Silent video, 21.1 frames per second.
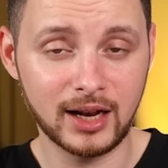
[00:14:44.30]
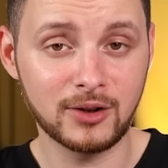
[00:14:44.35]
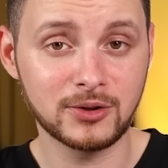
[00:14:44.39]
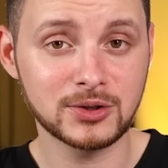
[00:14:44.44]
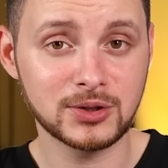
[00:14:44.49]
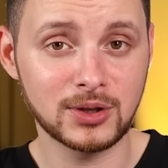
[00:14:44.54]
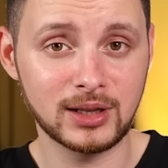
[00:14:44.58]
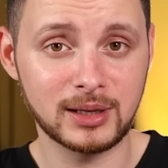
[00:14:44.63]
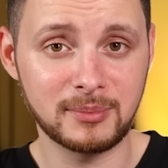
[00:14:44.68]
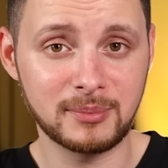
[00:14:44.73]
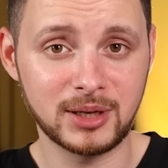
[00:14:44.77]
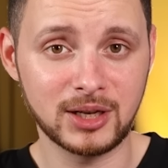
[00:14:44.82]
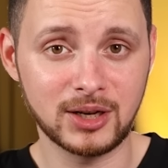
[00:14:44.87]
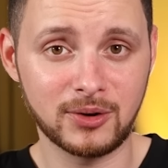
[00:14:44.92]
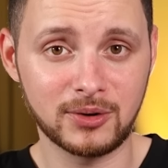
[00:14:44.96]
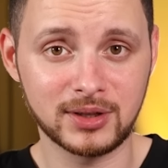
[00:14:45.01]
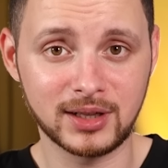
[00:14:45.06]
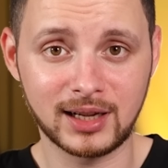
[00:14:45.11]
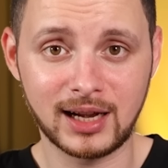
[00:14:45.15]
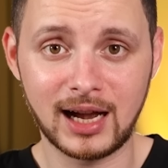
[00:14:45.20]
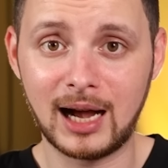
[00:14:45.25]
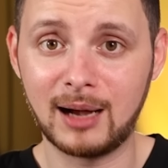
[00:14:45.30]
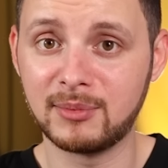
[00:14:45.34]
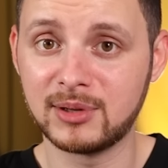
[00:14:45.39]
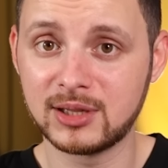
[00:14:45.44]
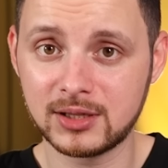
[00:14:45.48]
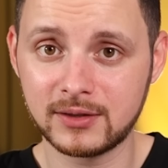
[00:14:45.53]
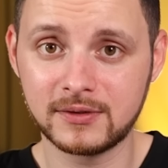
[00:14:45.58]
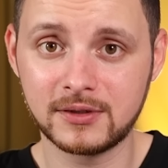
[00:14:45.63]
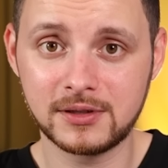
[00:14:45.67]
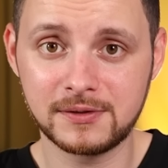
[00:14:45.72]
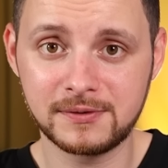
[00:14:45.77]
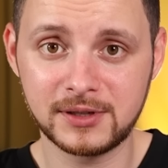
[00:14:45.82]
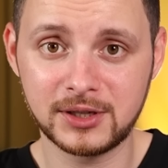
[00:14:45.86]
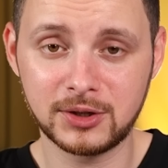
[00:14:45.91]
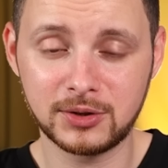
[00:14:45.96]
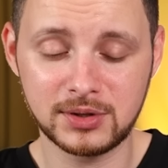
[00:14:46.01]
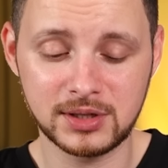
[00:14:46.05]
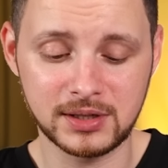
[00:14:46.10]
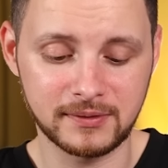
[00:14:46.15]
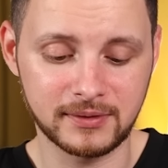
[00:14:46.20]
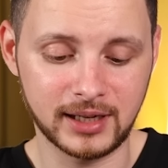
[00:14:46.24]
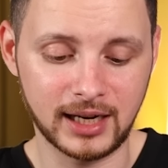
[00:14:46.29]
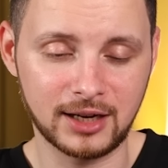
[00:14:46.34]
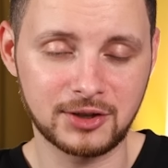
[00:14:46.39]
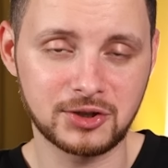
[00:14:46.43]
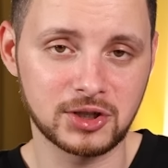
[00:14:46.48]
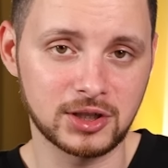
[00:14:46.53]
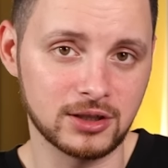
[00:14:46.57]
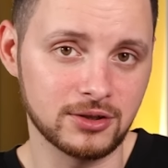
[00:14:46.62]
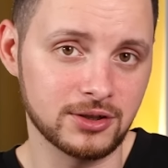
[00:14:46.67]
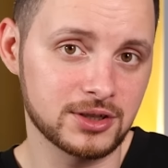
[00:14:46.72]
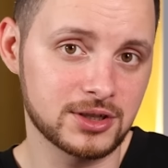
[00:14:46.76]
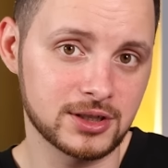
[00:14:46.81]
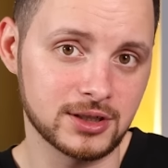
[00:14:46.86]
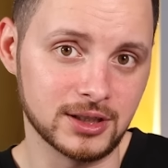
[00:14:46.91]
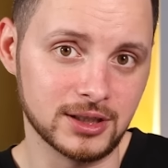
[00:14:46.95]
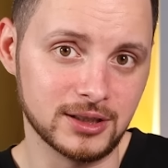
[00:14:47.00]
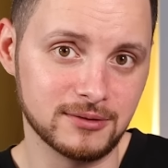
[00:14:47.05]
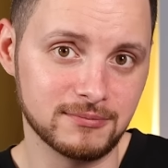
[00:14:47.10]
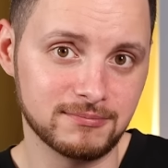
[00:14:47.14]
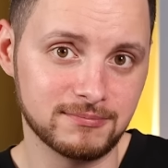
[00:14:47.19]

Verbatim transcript: And also let me know in the comments of those videos if it actually looks good.